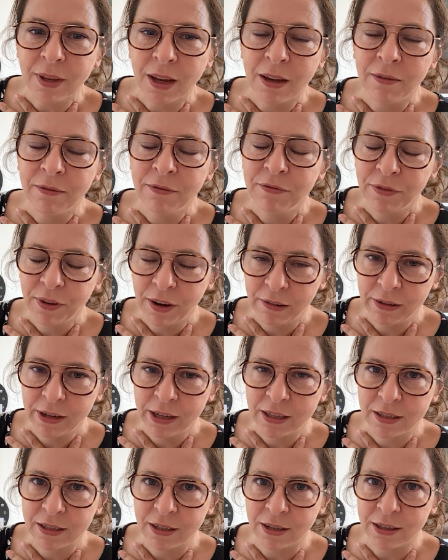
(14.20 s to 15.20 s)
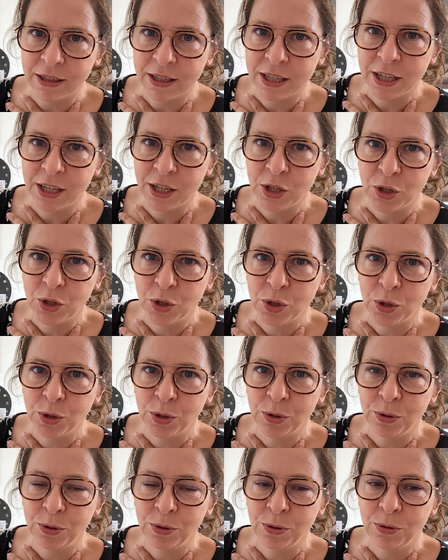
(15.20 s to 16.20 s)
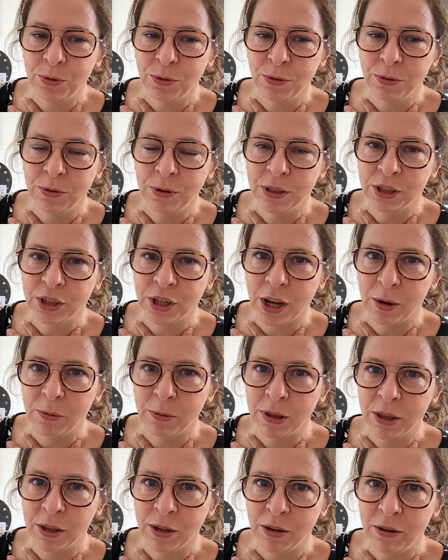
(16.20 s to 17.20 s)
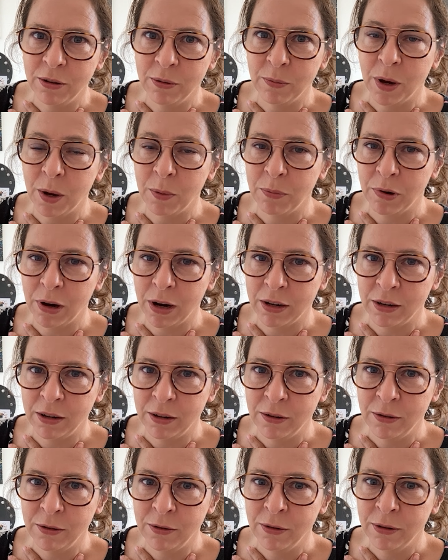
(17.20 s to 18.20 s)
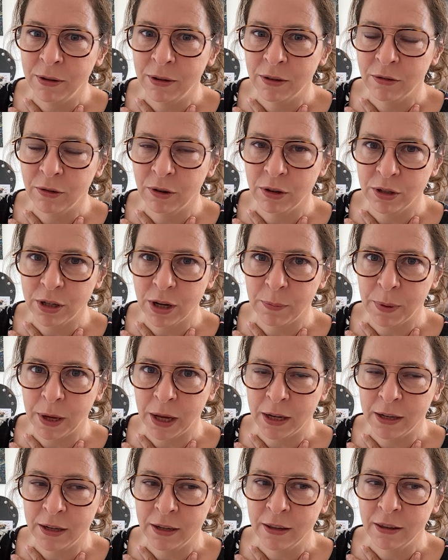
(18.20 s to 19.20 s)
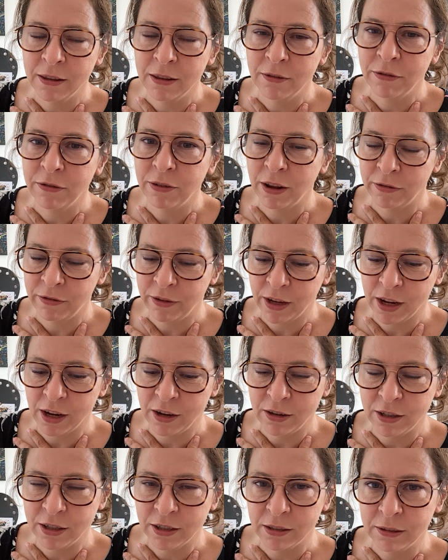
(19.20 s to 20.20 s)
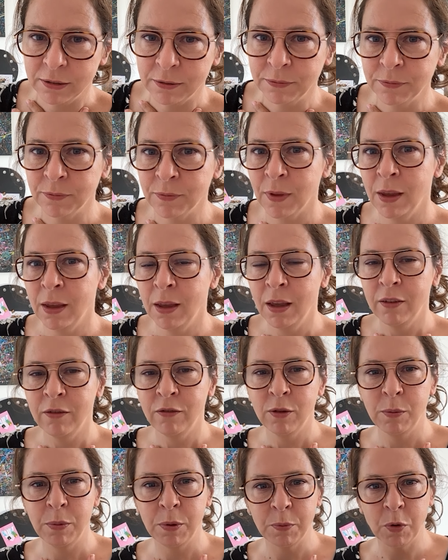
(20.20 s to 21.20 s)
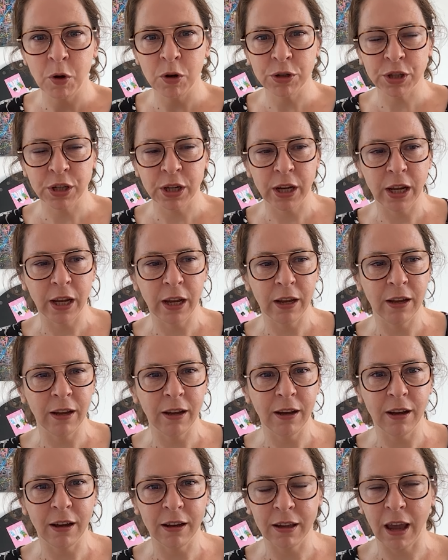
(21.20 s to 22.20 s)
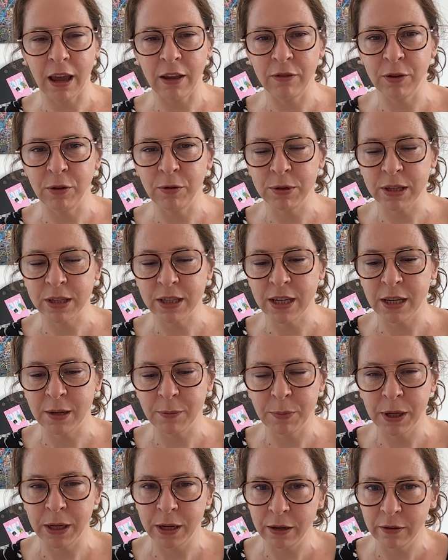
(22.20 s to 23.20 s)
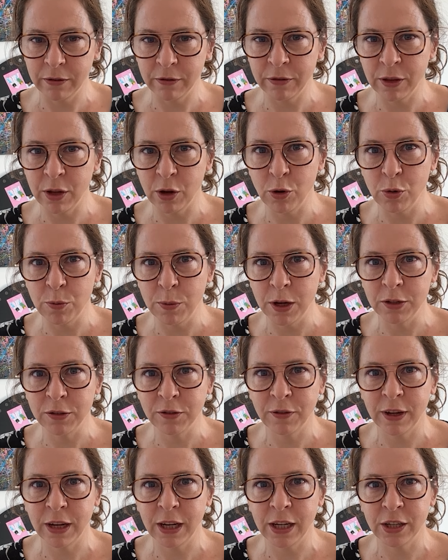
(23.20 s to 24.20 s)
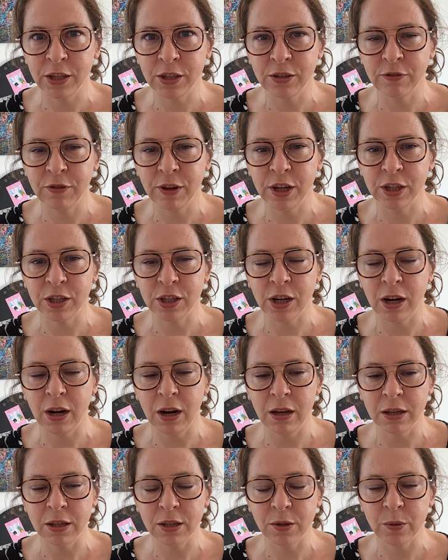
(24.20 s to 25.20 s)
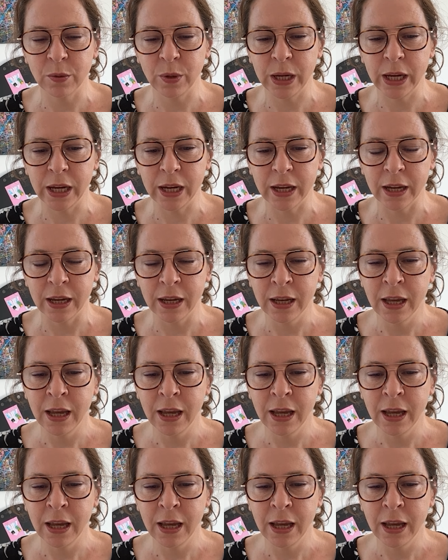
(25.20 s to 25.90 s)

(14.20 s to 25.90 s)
I'm very excited to share with you my brand new crochet pattern, the fluff-it cardigan. If you've been watching, I gave you a sneak peek of the almost finished version last week,